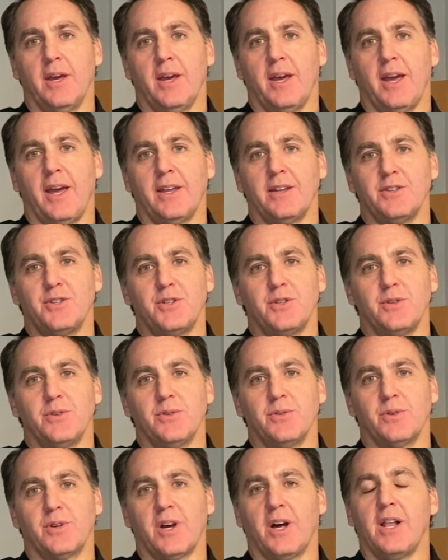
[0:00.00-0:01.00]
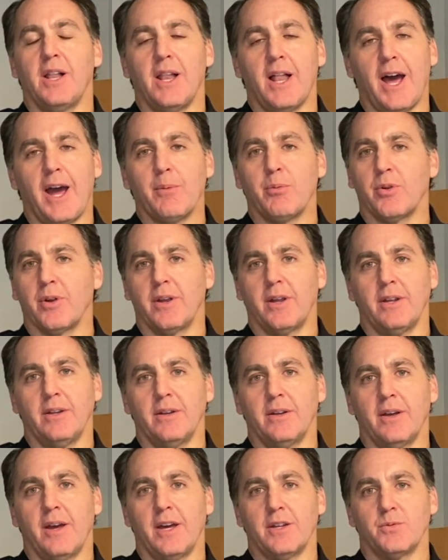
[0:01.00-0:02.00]
and to collaborate
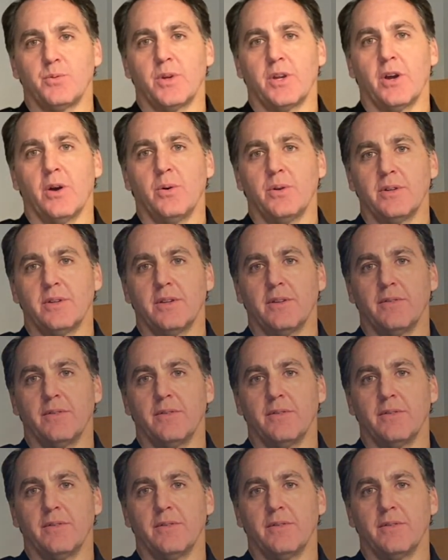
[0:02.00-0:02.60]
as we go into the